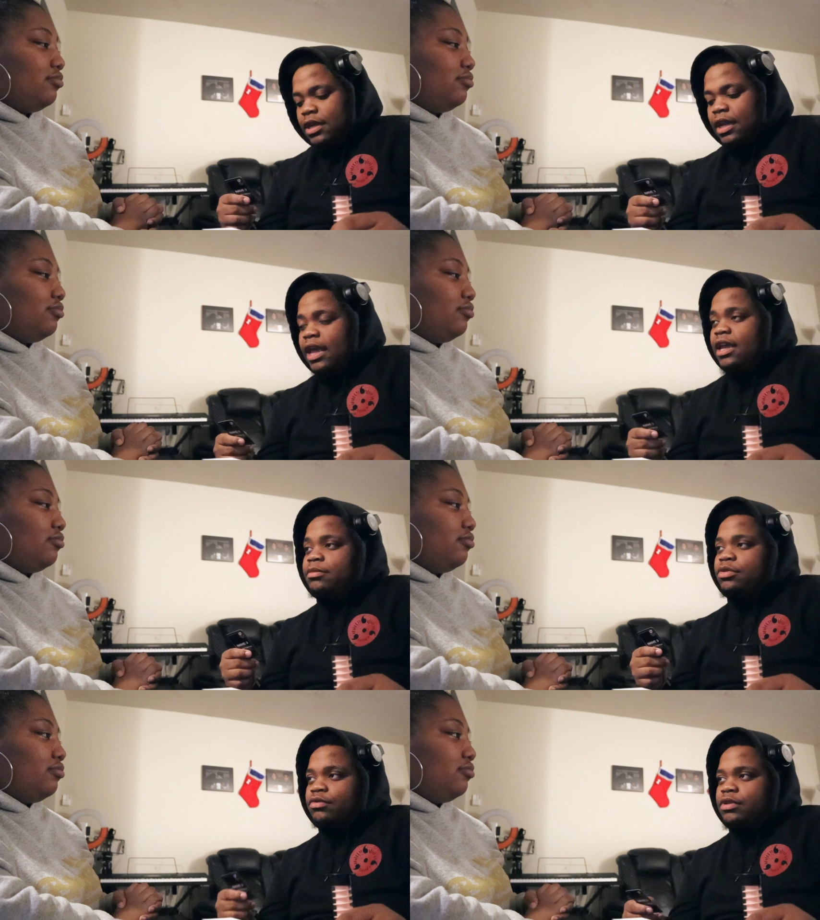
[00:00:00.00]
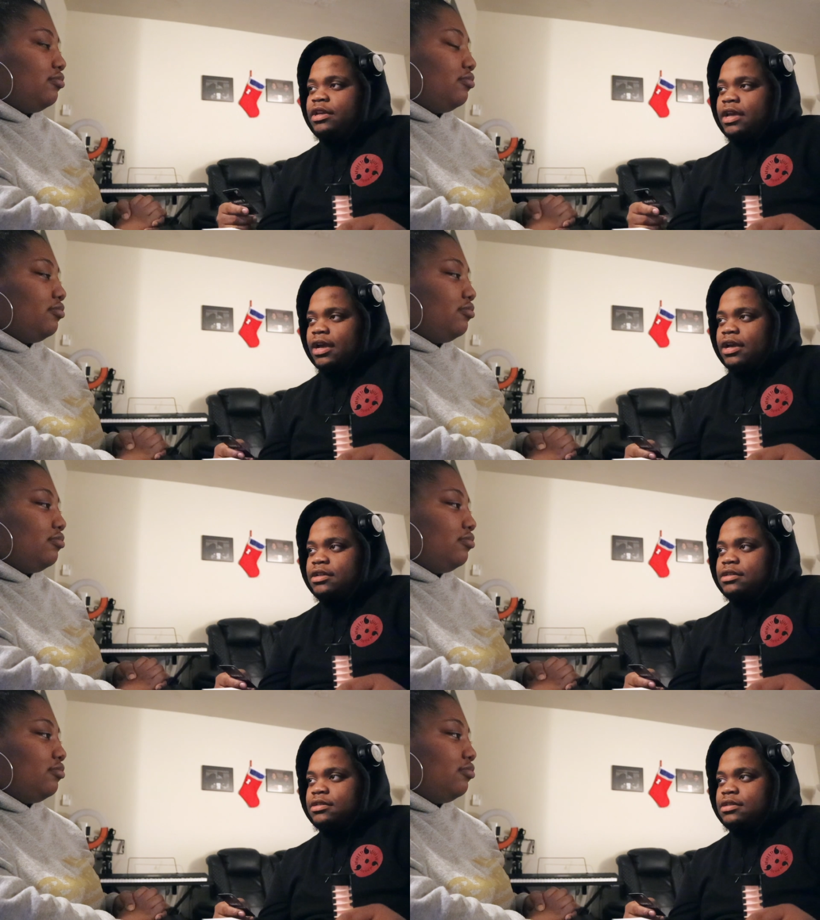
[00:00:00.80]
Speaker 1: Name three
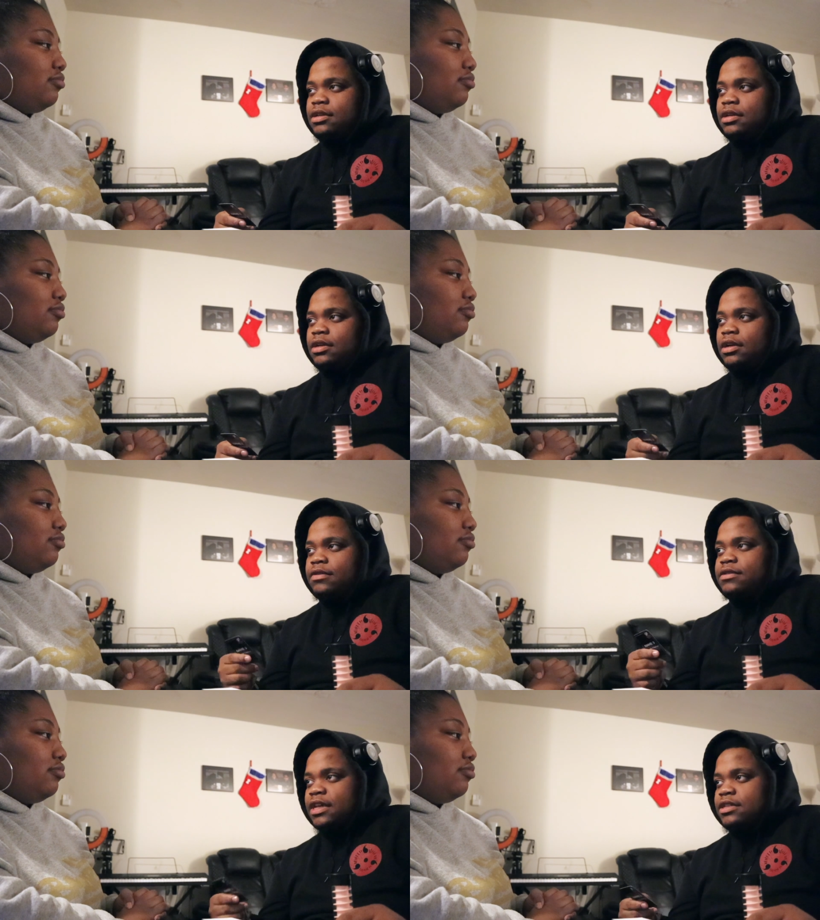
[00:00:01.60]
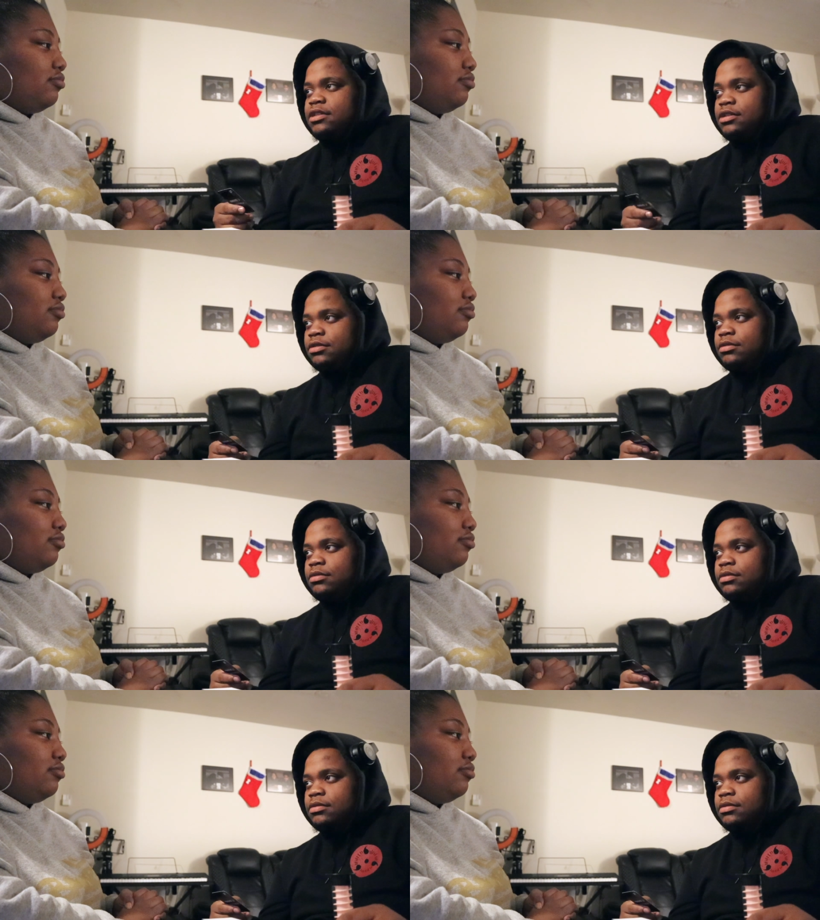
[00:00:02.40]
kinds of sexy shoes.